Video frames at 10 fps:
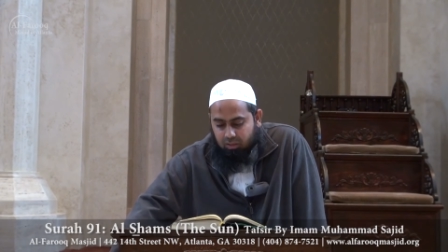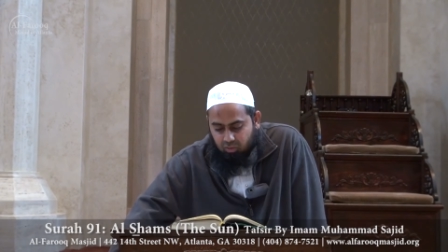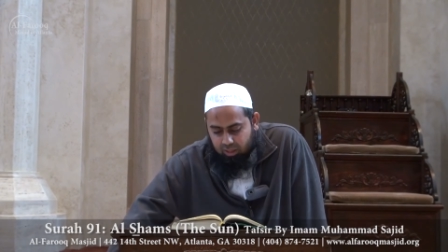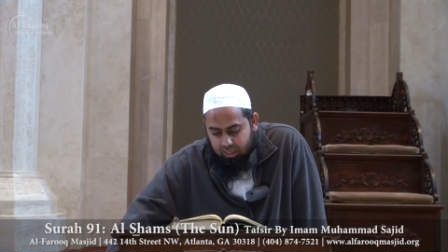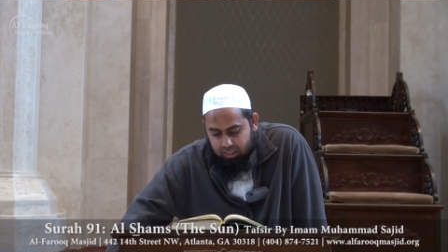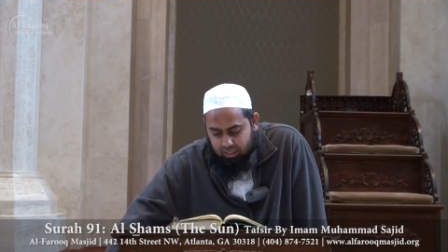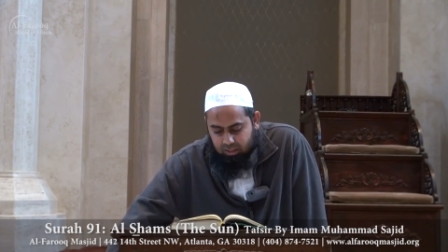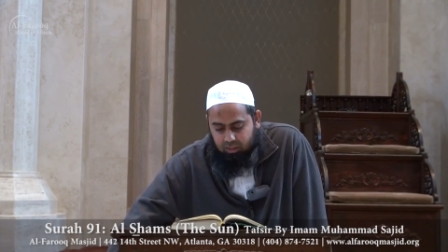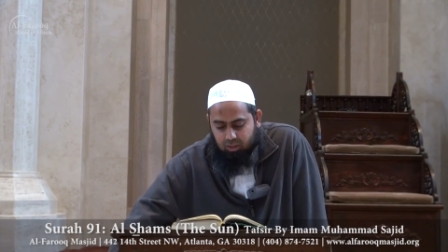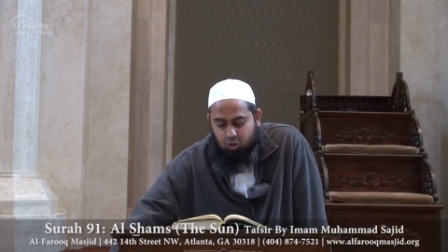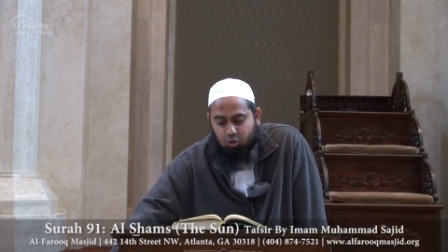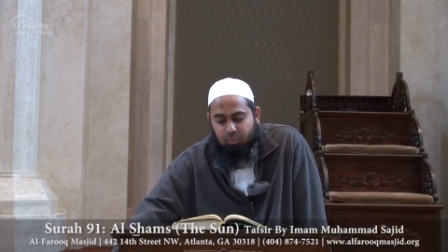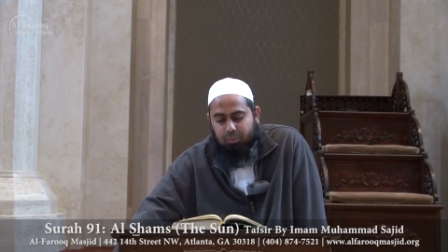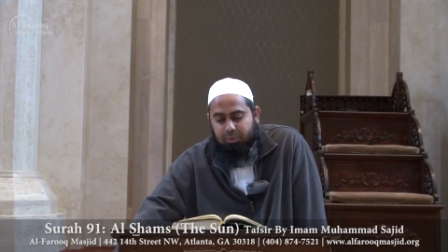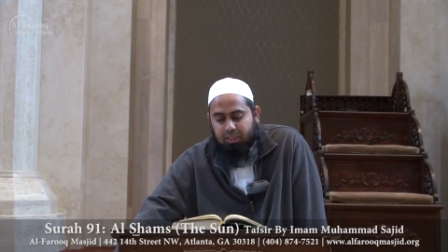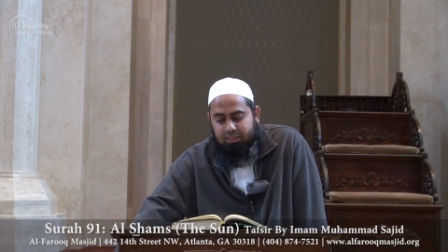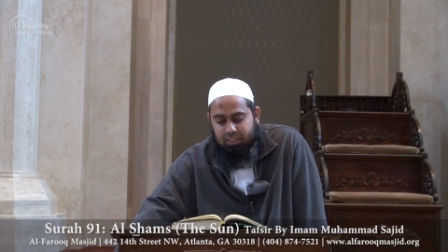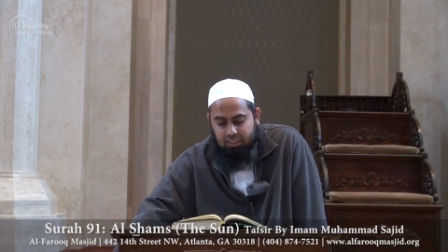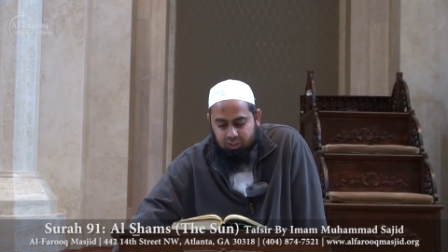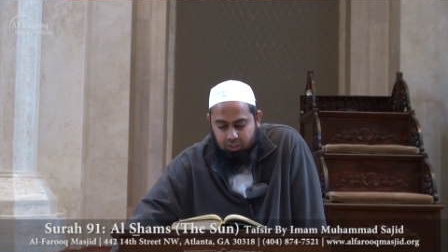created human
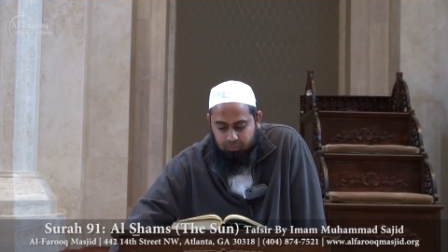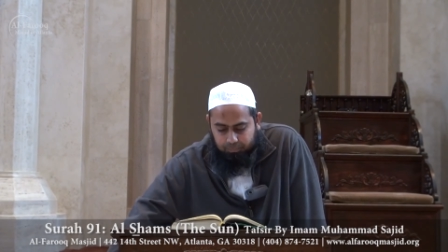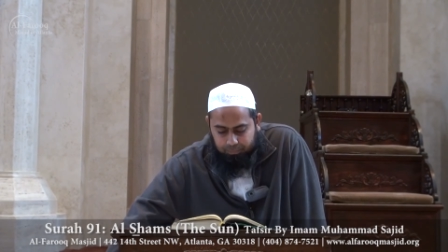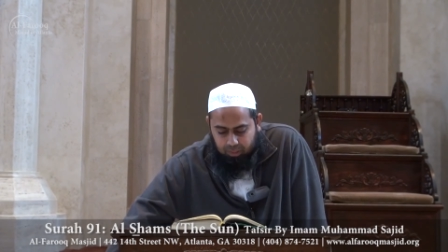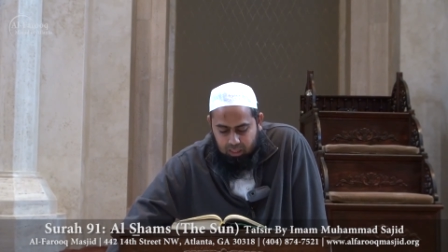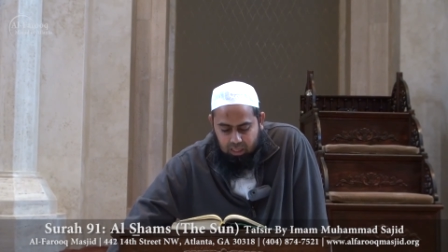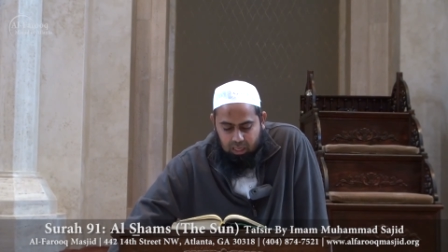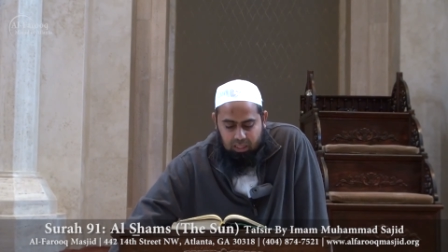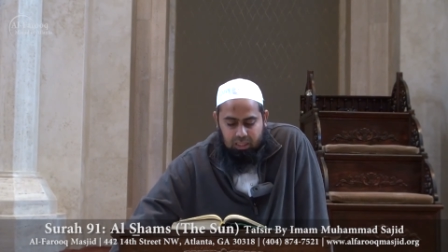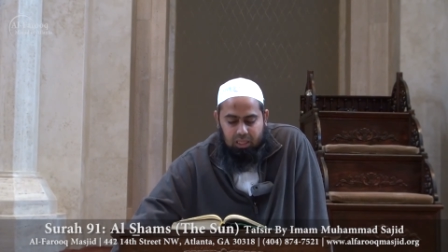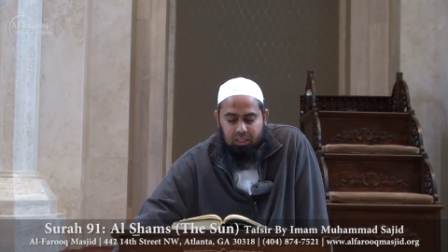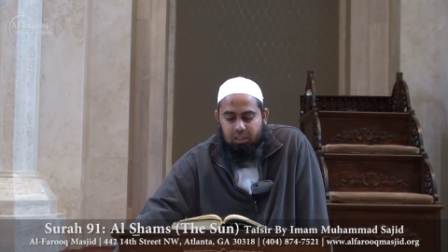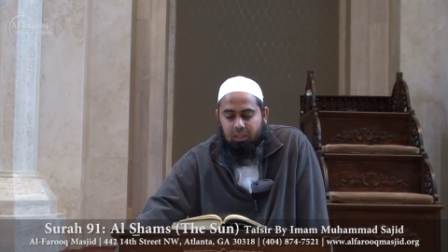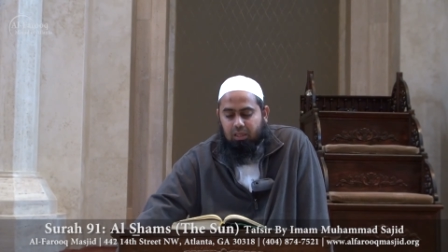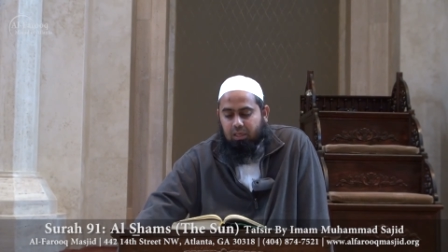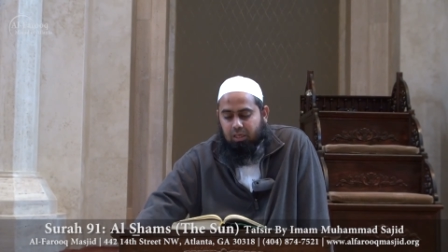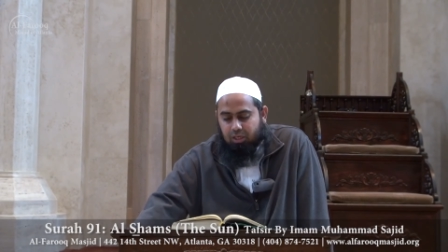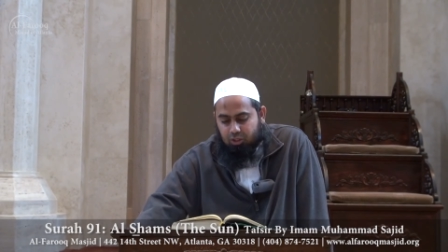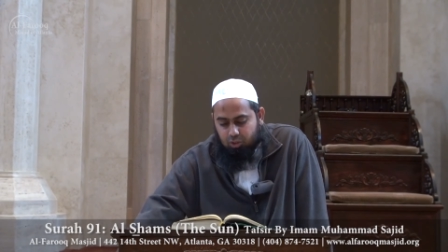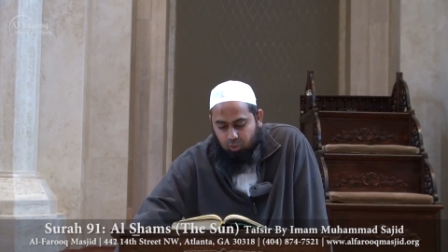beings and jinn and then
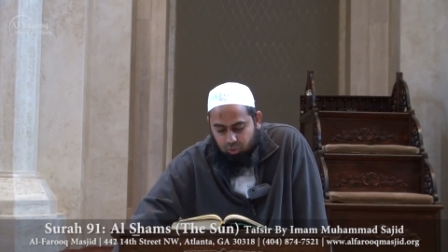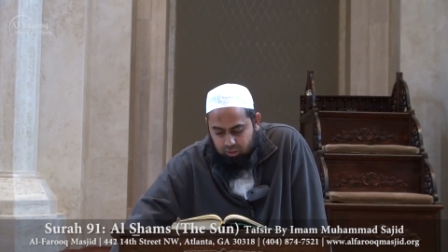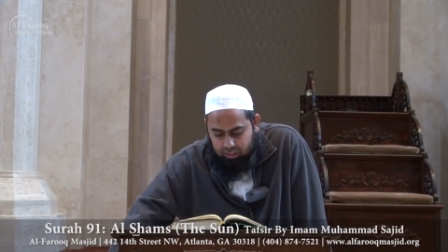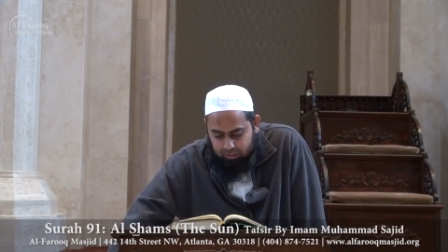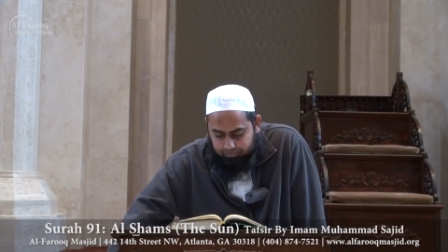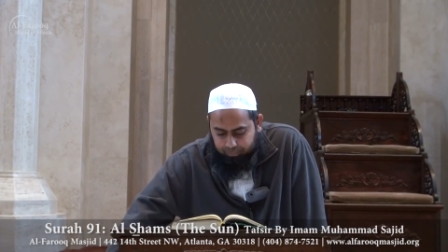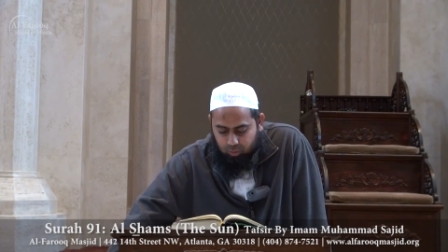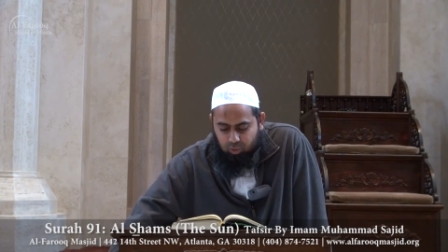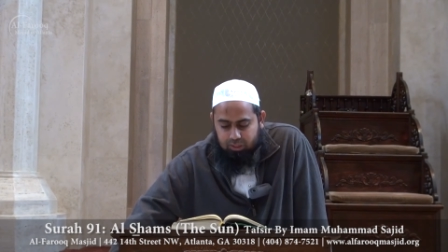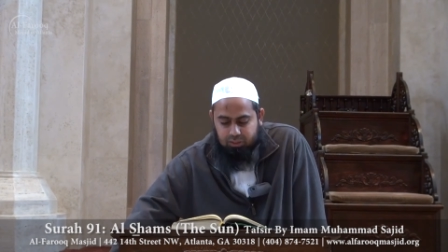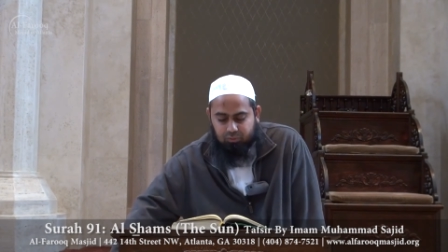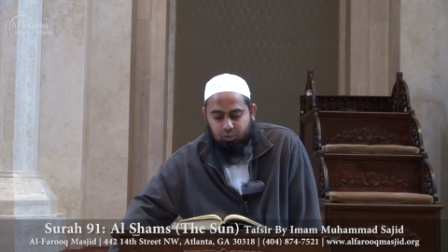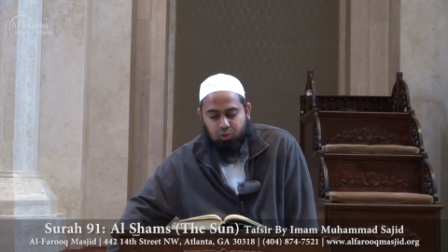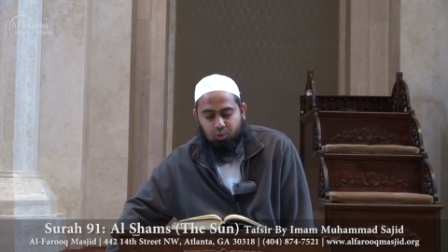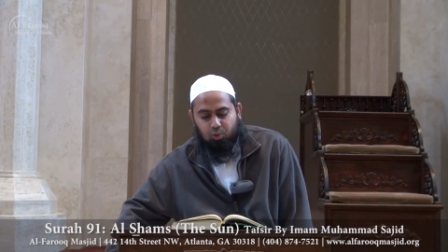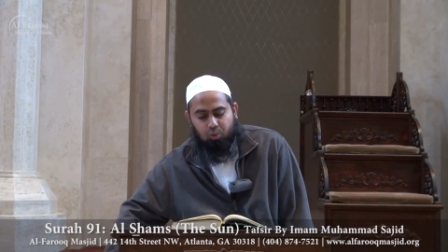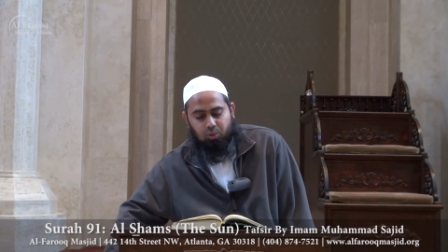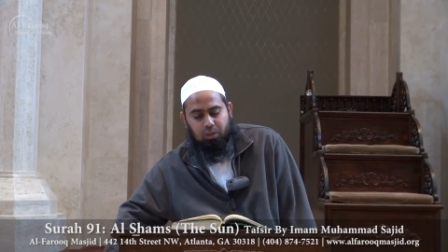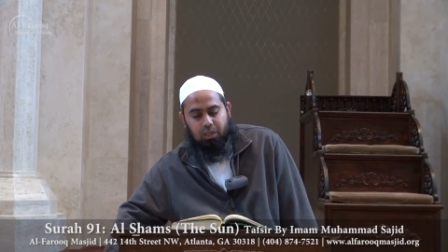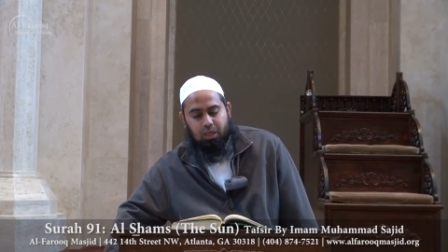he showed them what is fujur
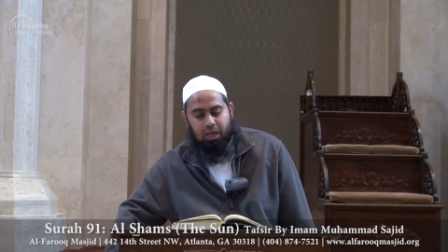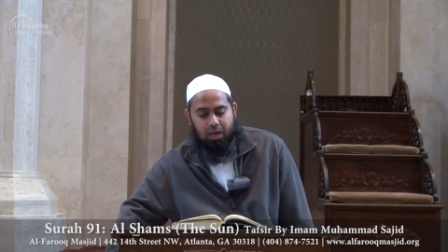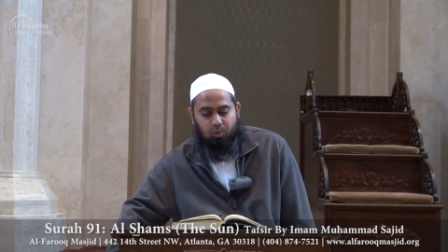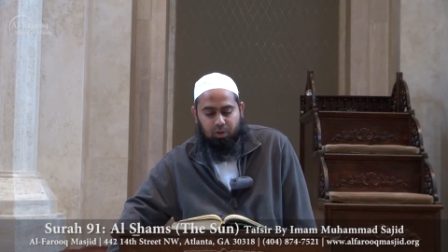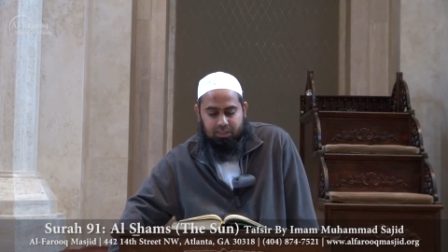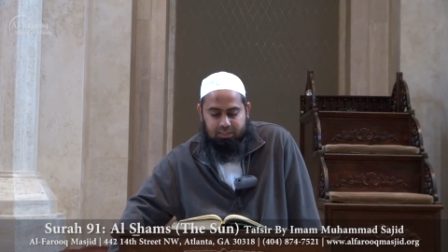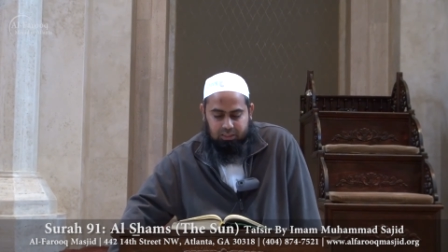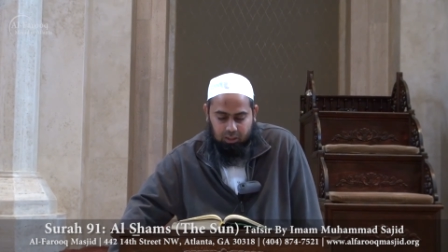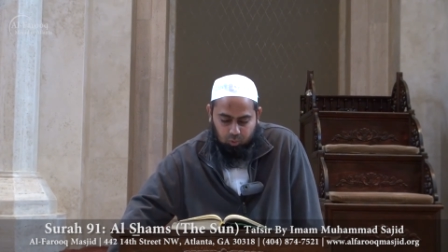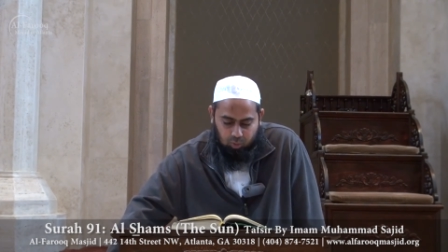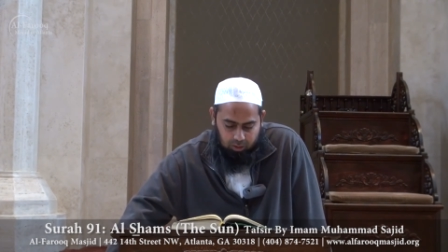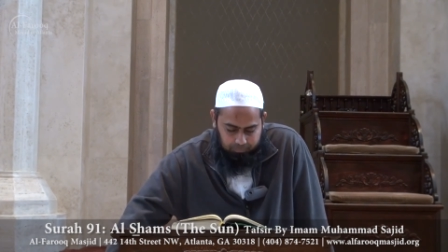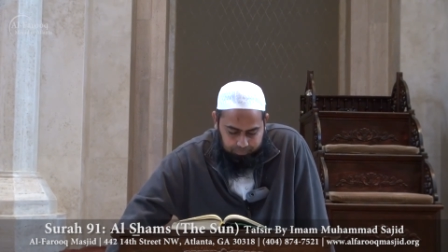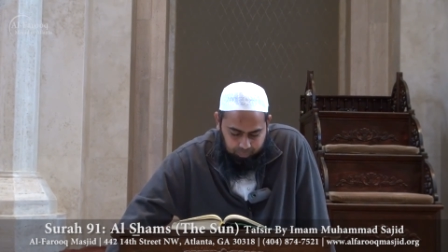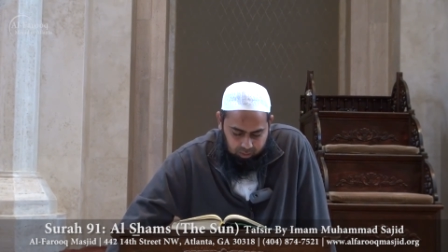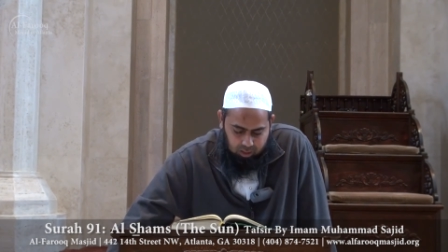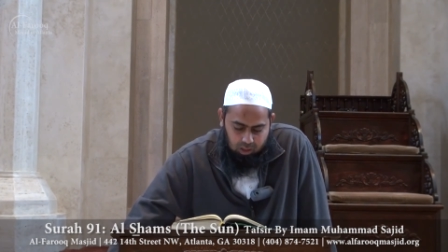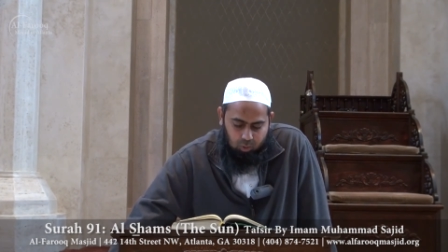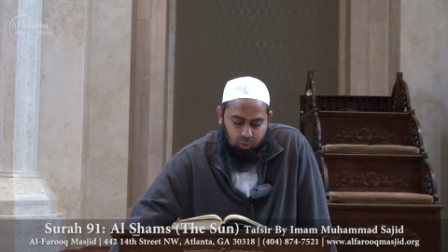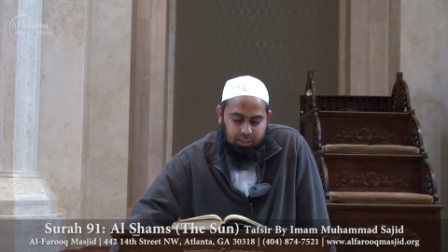and what is taqwa,
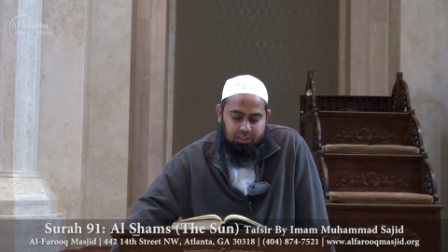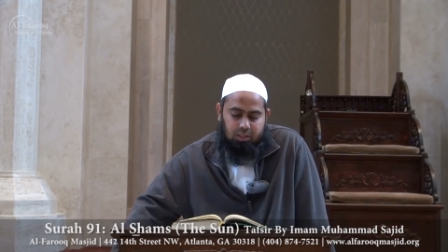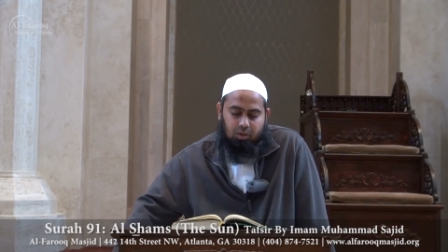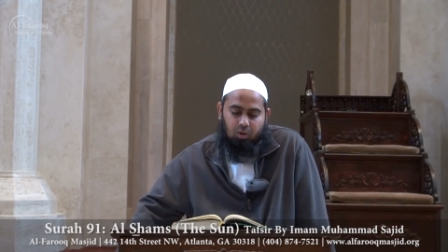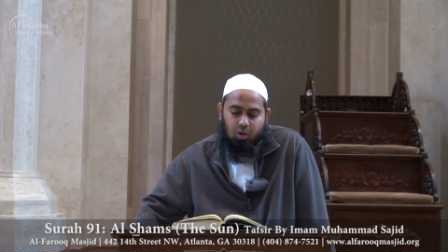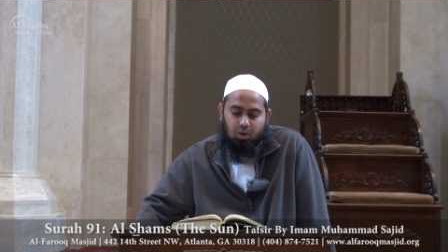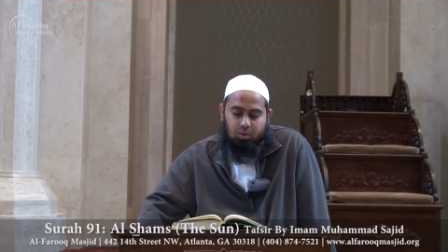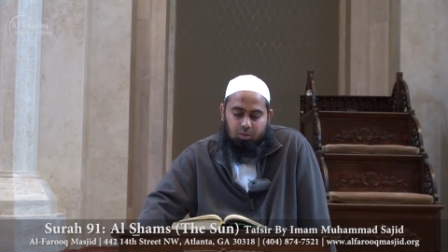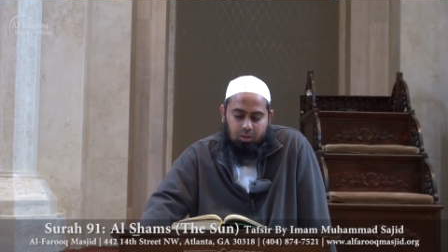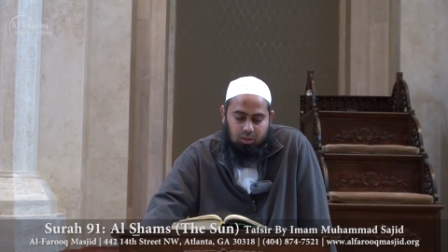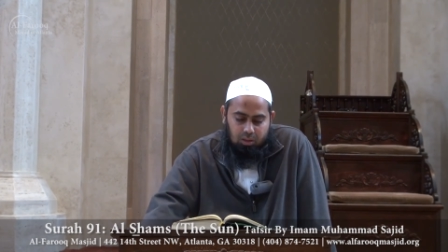what is wrong